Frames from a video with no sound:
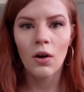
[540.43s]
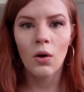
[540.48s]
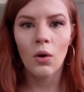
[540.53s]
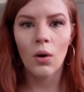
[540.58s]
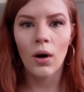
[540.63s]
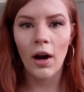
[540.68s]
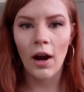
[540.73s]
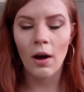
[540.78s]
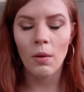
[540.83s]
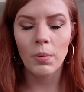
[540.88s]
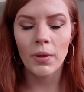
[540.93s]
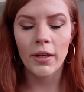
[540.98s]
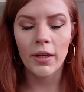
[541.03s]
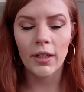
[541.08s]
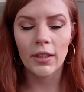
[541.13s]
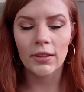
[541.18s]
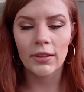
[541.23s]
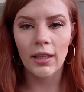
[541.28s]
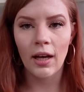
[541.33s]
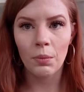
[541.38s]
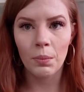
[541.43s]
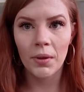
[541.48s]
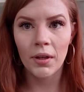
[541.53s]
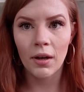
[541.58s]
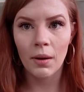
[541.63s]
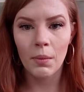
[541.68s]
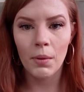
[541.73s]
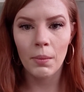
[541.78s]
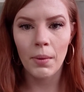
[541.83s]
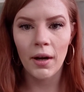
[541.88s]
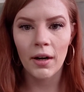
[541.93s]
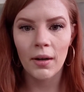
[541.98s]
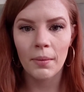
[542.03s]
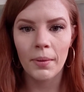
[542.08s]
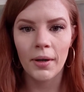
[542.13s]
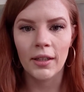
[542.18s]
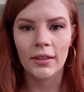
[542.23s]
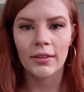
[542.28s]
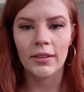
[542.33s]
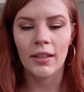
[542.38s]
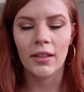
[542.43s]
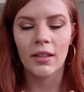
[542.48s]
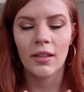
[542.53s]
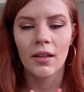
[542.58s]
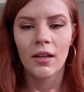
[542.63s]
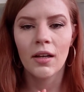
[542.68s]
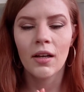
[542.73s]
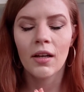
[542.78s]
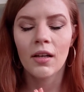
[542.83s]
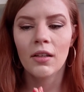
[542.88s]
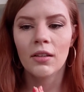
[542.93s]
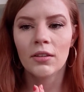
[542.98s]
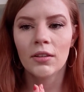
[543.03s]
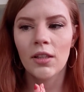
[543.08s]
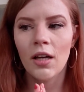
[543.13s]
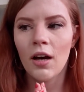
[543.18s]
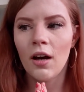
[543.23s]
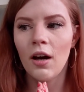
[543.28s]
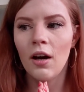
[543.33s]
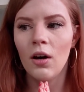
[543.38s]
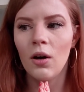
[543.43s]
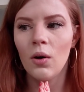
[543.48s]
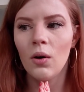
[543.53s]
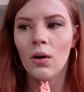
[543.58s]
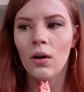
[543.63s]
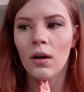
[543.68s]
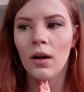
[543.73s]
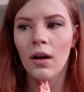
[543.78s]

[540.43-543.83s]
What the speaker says: or helping yourself become a better person. So